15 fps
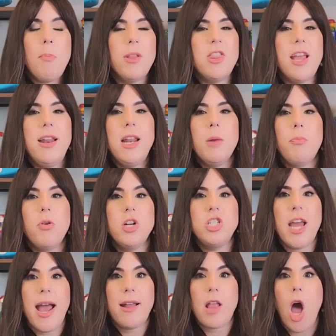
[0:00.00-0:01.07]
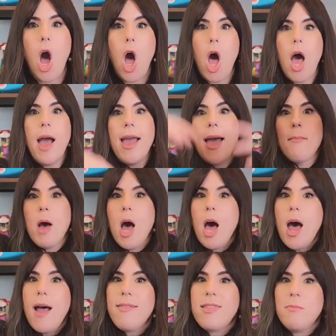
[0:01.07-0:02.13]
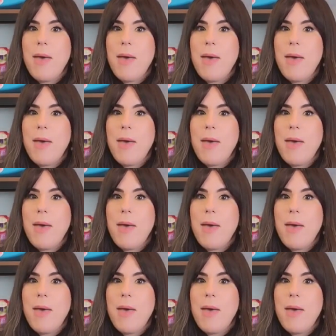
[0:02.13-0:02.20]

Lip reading: but they need to project, "I am Oz,